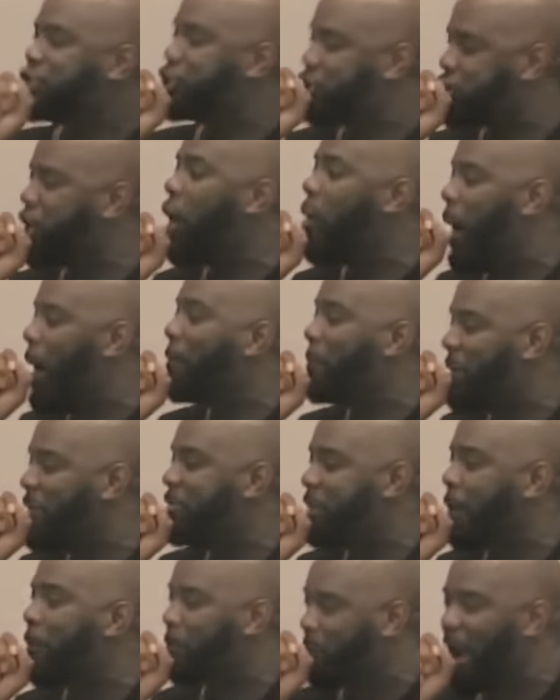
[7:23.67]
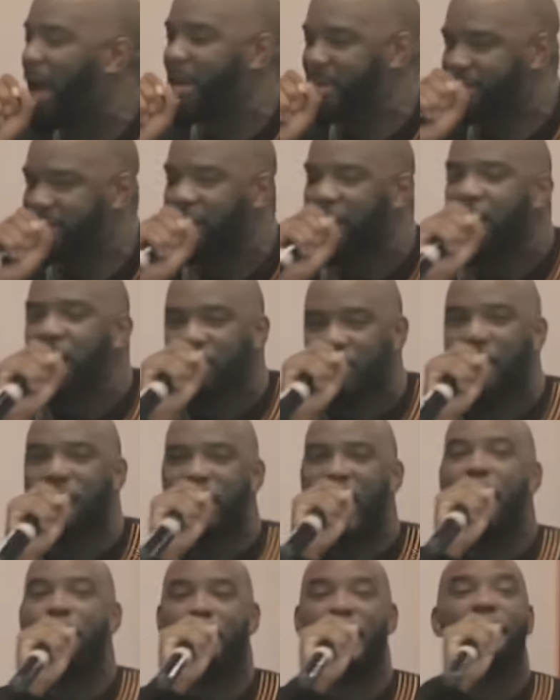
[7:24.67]
to show up in the place
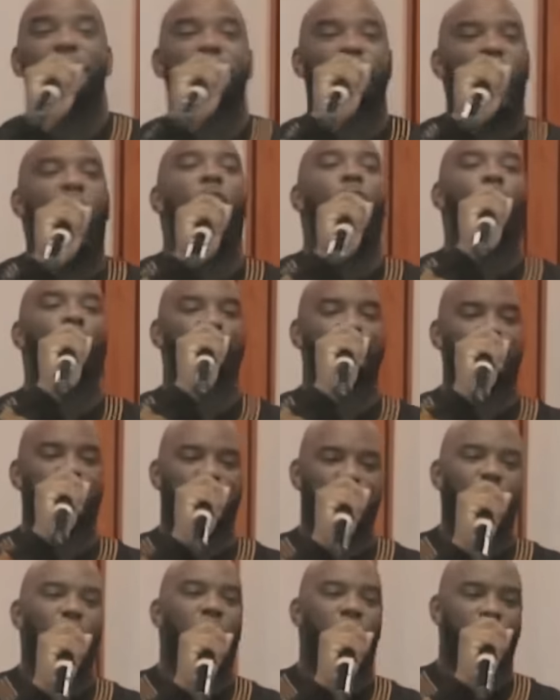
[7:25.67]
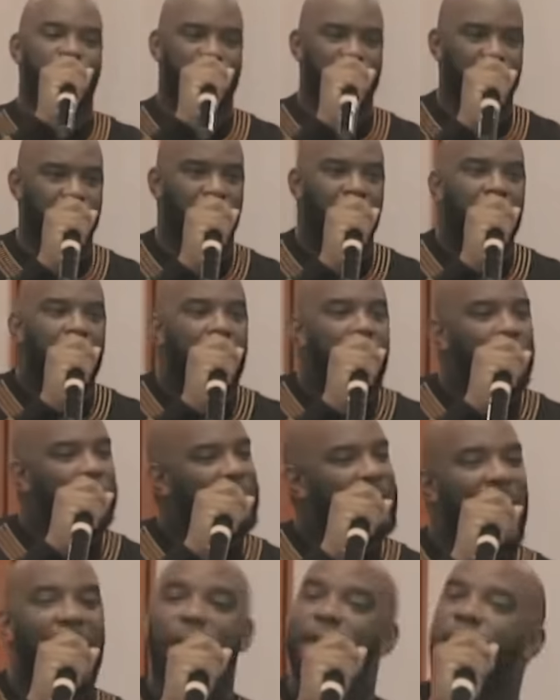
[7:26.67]
that they've been called to show up to.
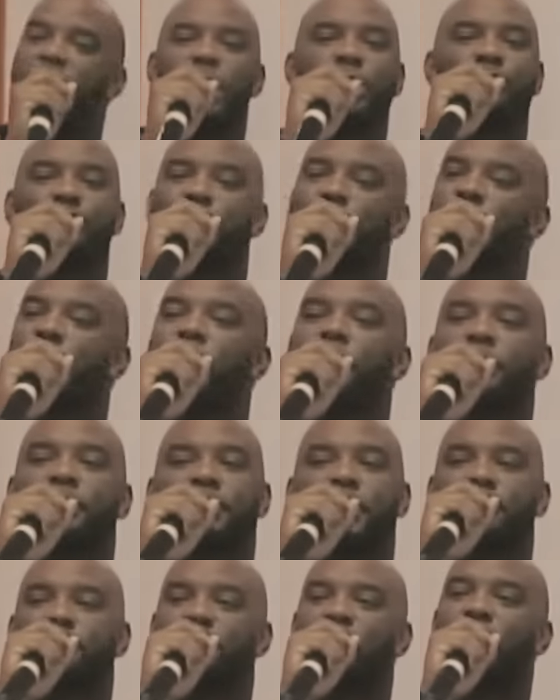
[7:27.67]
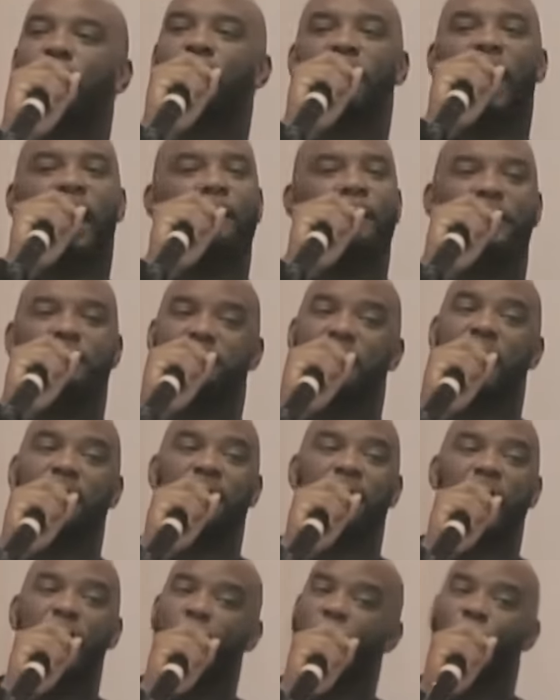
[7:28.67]
But I need you to look at your neighbor, tell
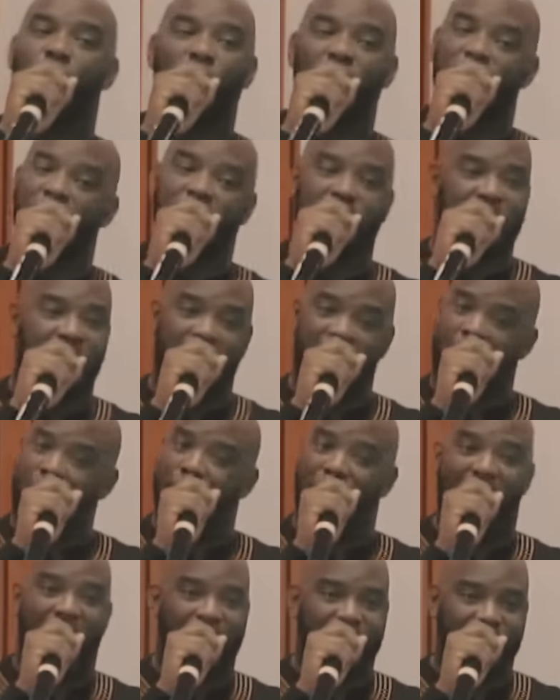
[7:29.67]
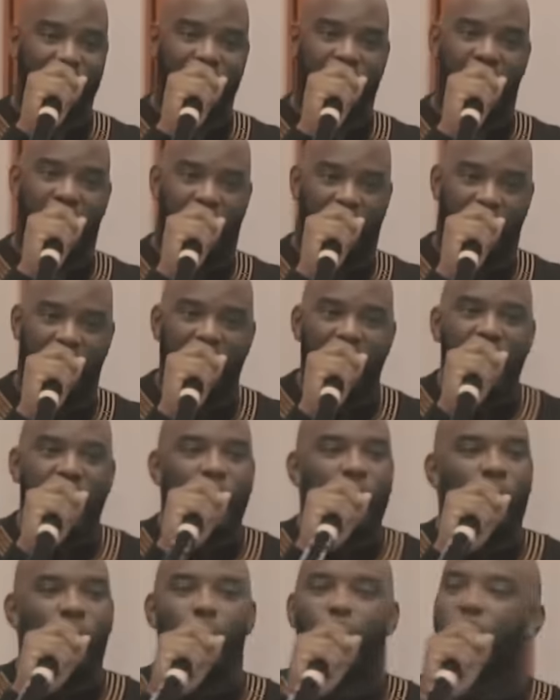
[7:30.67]
your neighbor, we need to get back to God.
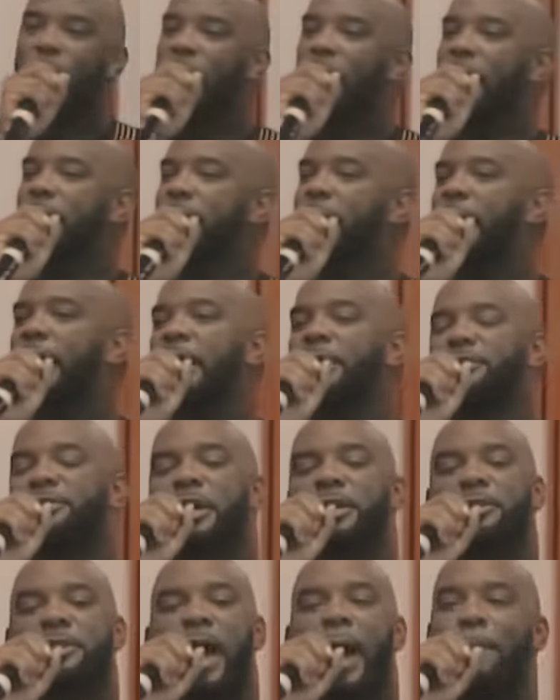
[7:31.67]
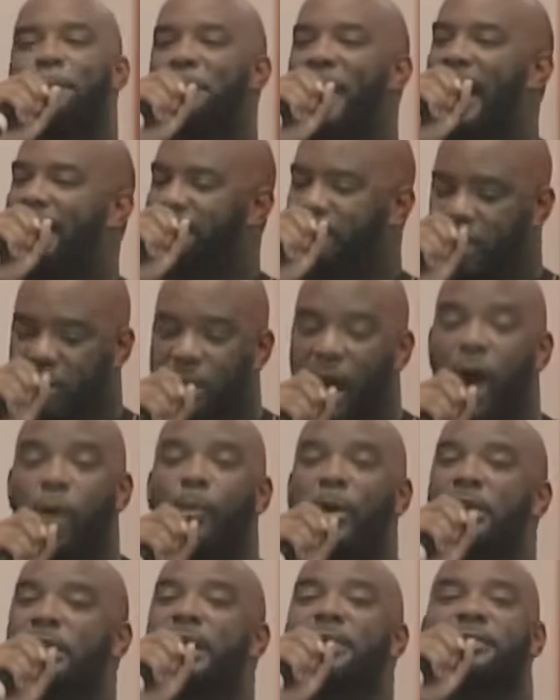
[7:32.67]
We need to get back to
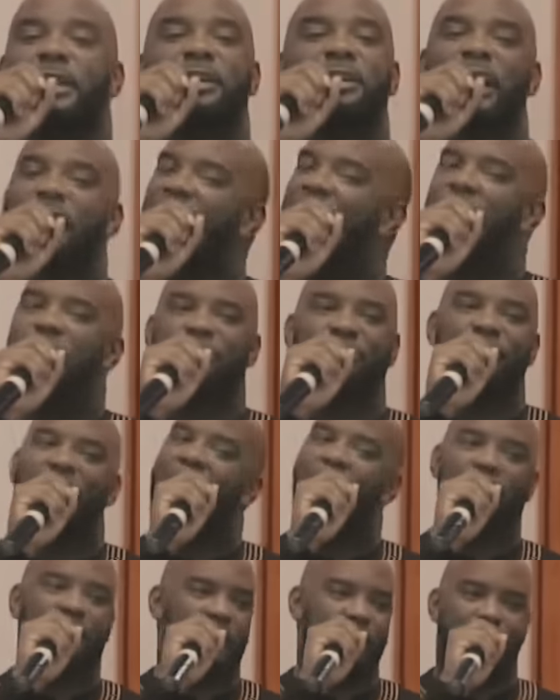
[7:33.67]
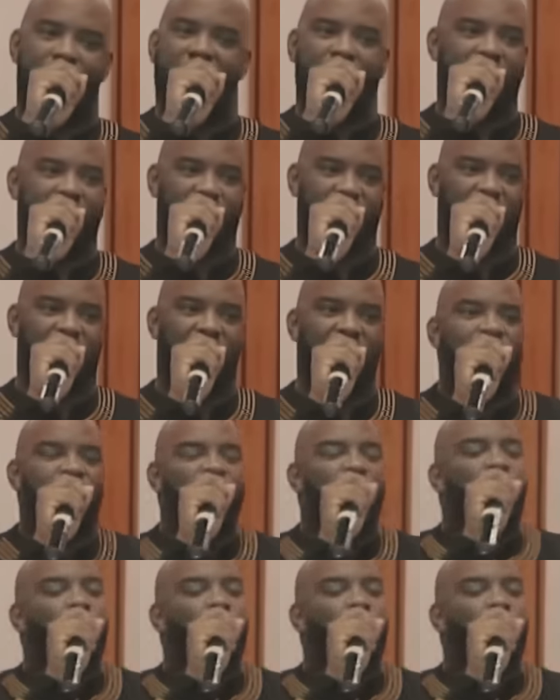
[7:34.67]
God. We need to get our fire back again.